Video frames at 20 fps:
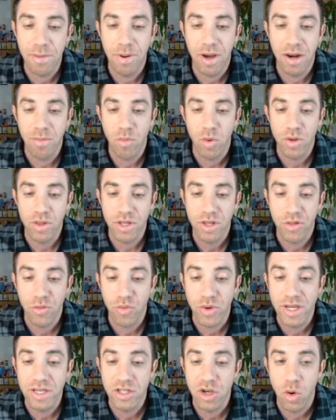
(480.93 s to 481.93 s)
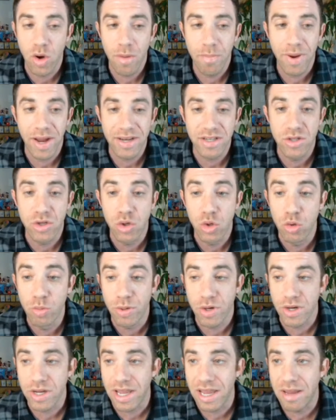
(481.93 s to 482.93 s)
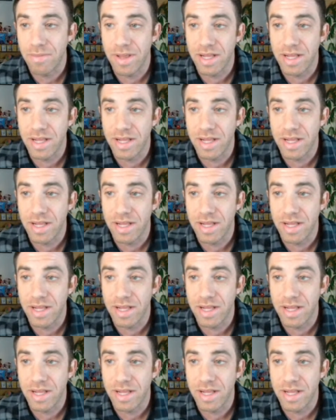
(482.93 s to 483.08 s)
upon him more. The threes go up by 2 per game.